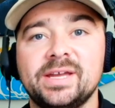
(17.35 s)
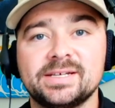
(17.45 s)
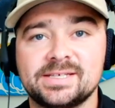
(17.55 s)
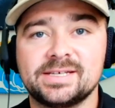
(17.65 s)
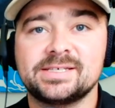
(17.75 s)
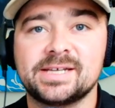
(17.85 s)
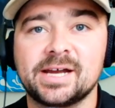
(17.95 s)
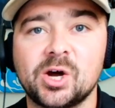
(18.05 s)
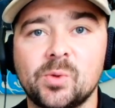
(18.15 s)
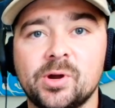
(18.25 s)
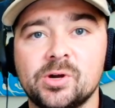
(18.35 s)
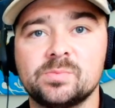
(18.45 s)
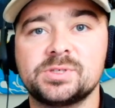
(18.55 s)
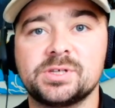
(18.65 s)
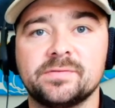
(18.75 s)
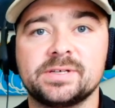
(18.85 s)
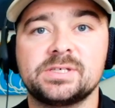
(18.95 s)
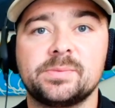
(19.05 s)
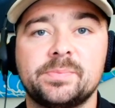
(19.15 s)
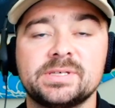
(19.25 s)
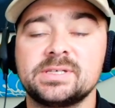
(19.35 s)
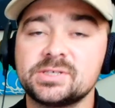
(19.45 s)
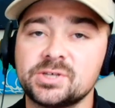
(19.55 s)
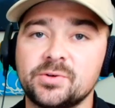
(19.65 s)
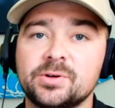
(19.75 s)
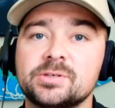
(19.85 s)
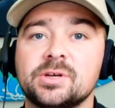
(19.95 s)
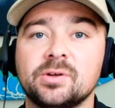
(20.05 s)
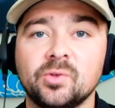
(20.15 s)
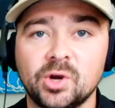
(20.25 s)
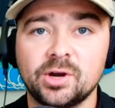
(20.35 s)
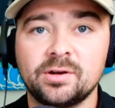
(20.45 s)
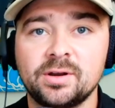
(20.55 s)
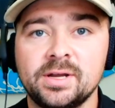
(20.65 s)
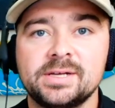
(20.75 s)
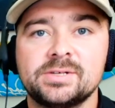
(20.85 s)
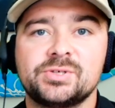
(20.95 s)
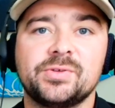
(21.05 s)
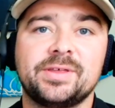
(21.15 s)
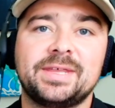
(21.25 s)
and we exist to help home service business owners learn